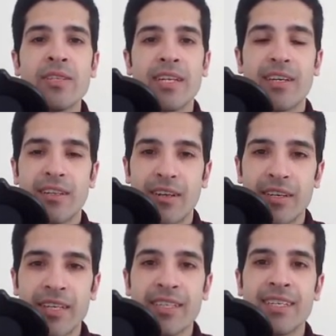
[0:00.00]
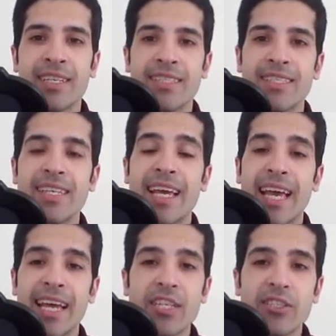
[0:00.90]
the client can see
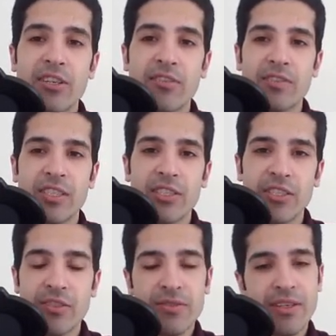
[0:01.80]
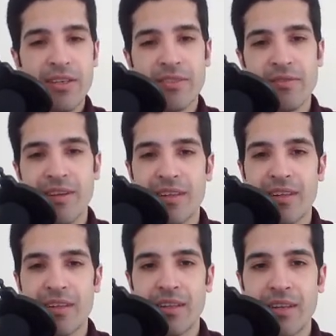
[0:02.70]
age of each user as well.